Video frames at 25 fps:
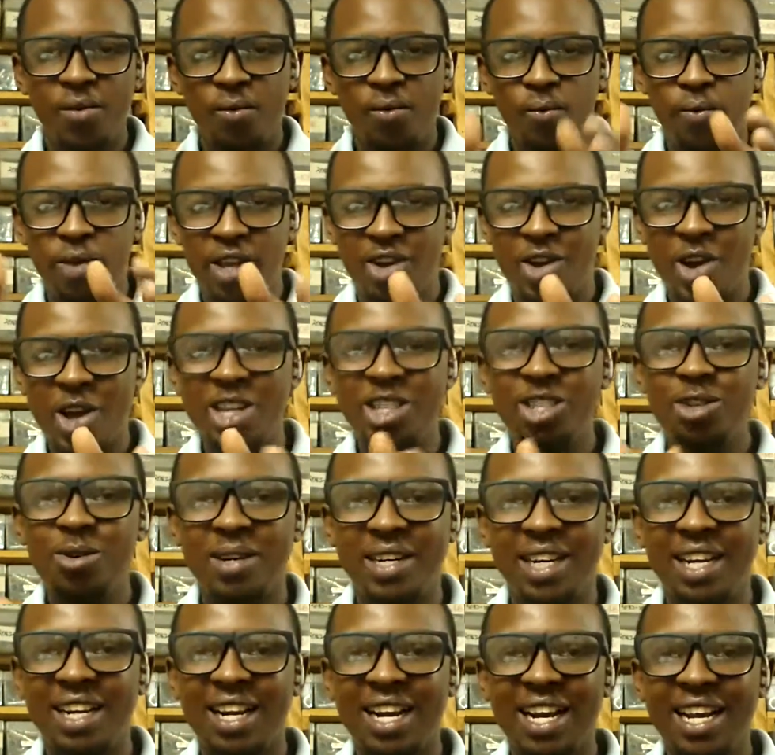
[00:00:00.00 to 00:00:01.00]
We're going to
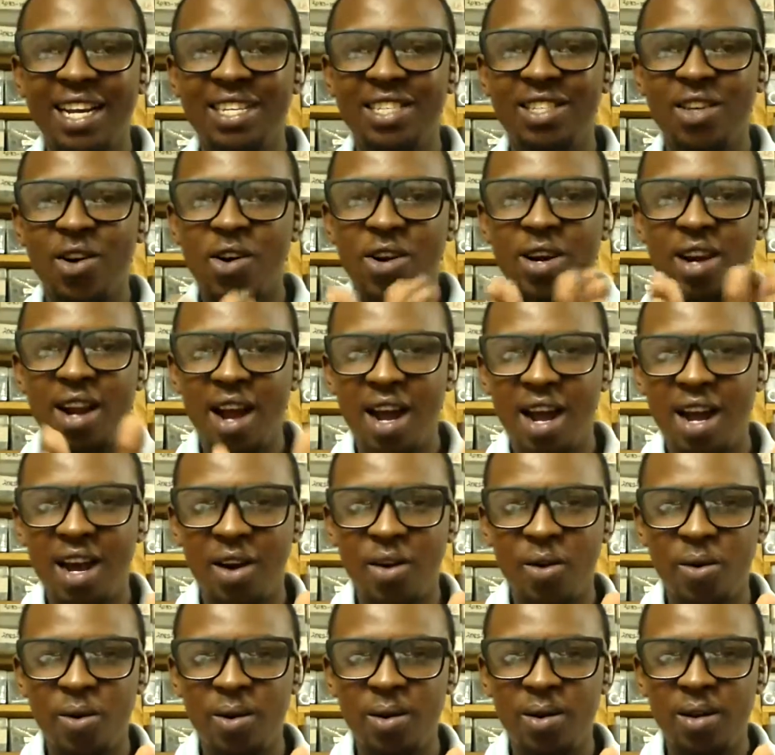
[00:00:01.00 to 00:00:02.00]
analyze on
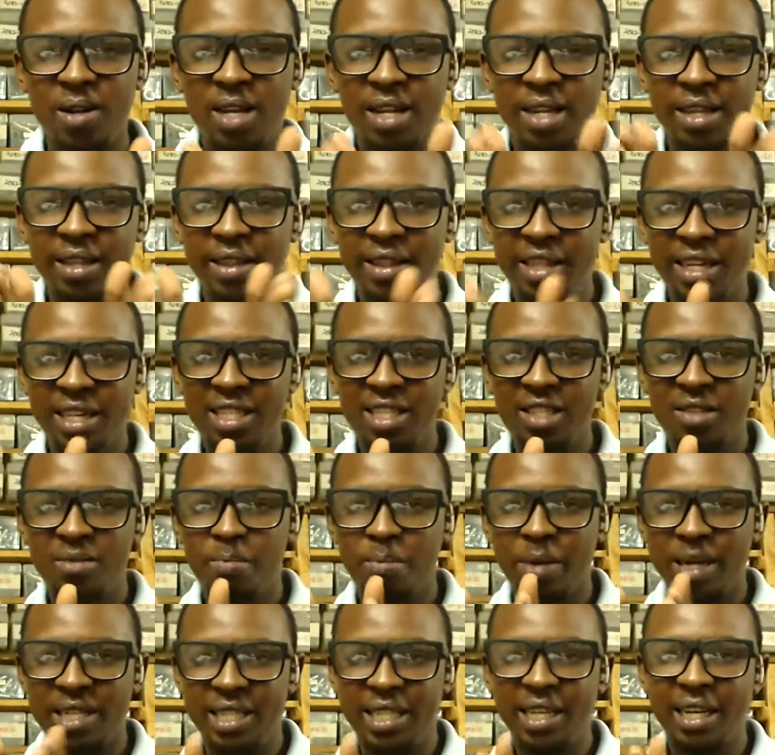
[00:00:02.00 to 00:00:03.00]
how this
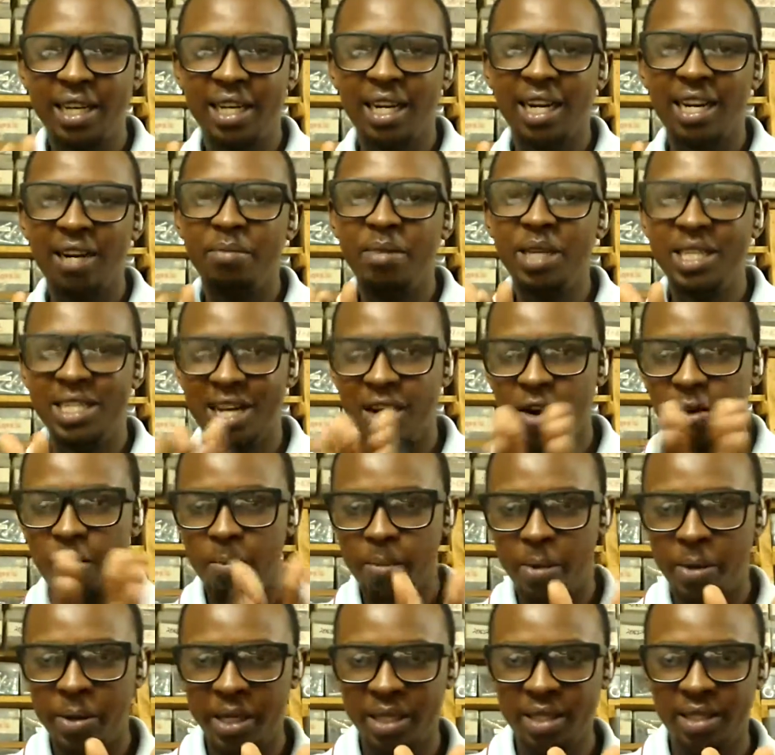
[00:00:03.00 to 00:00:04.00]
particular meter
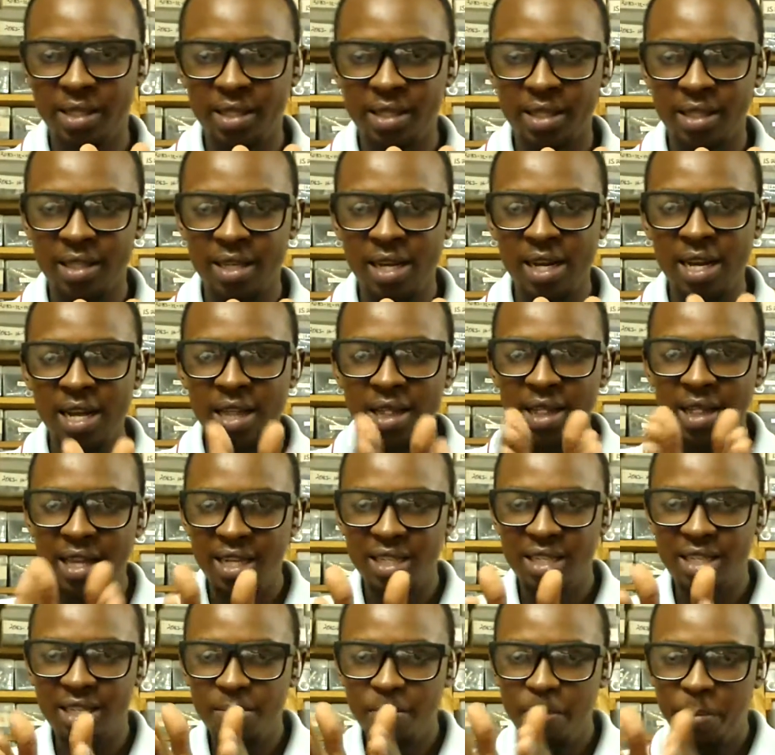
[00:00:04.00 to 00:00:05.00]
operates.
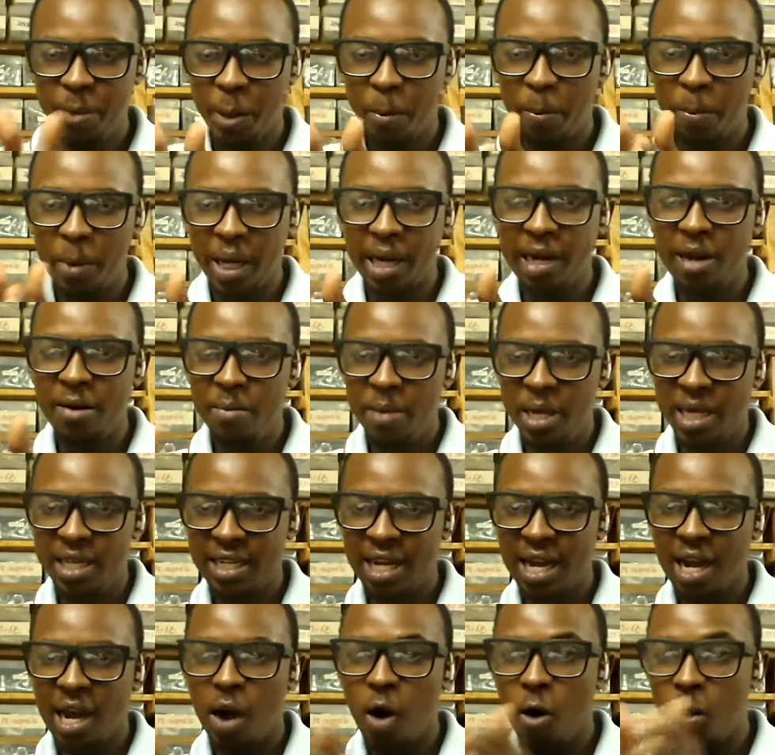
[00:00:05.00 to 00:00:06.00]
This prepaid
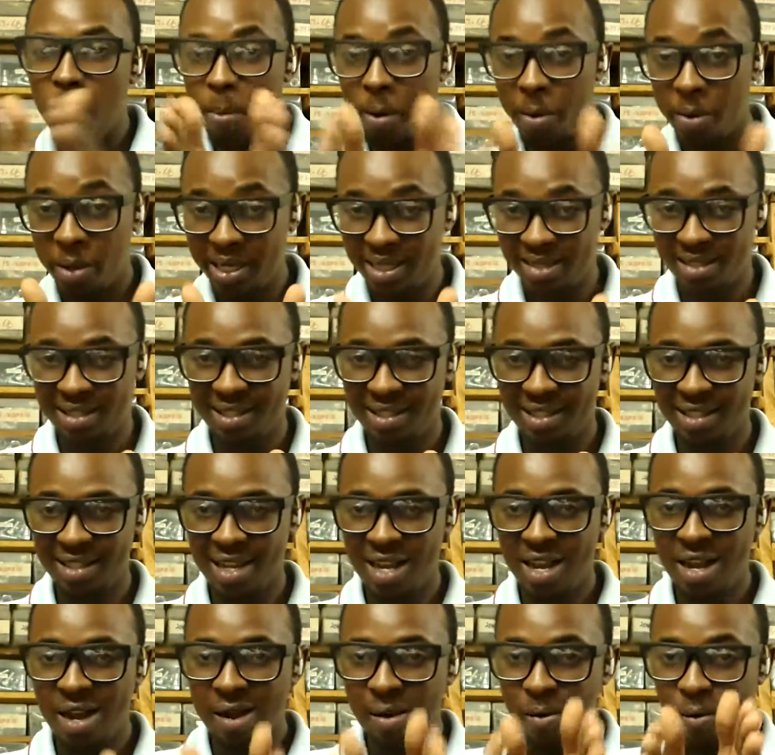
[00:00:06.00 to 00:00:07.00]
meter operates.
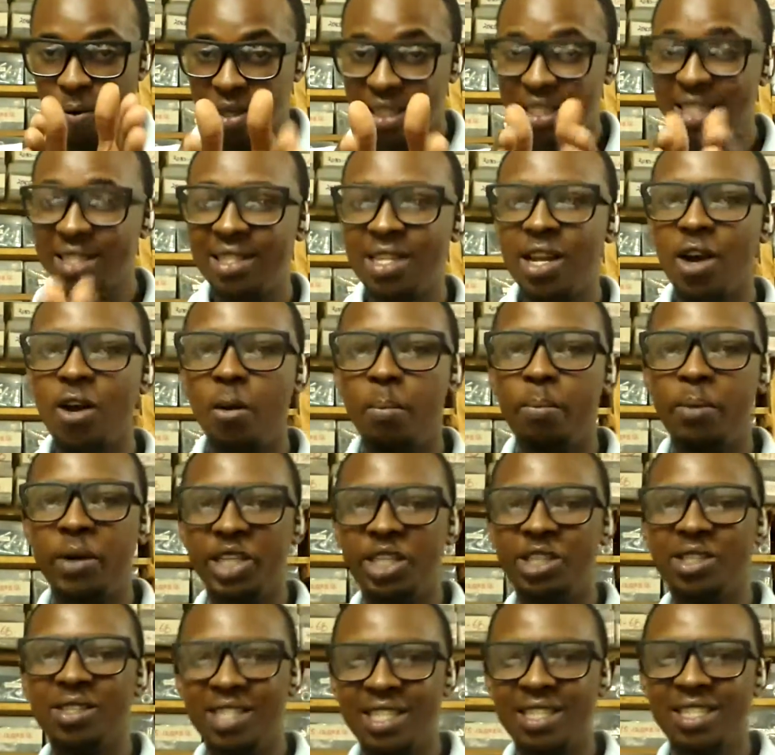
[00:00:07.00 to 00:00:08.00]
What is the
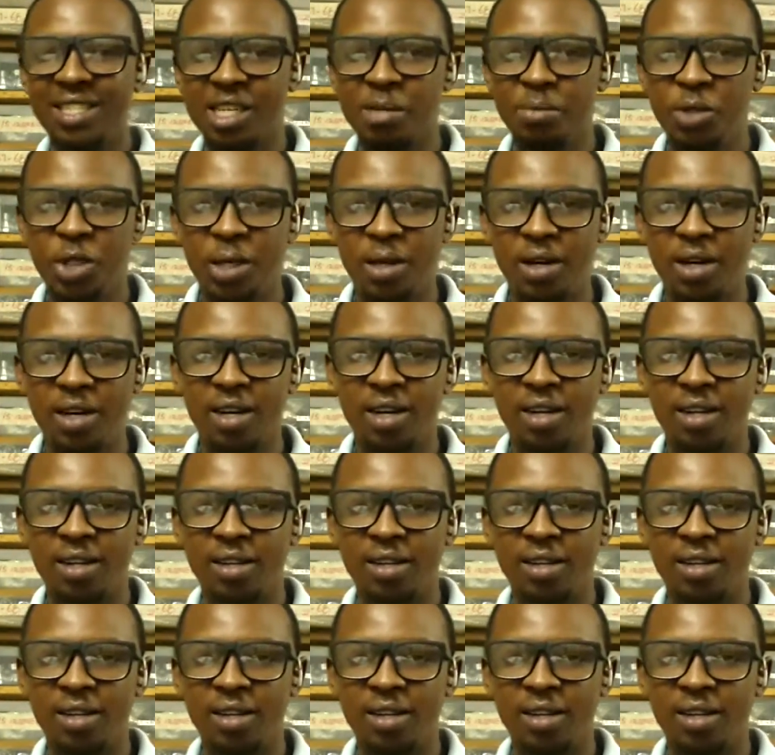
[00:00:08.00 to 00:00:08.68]
operation description?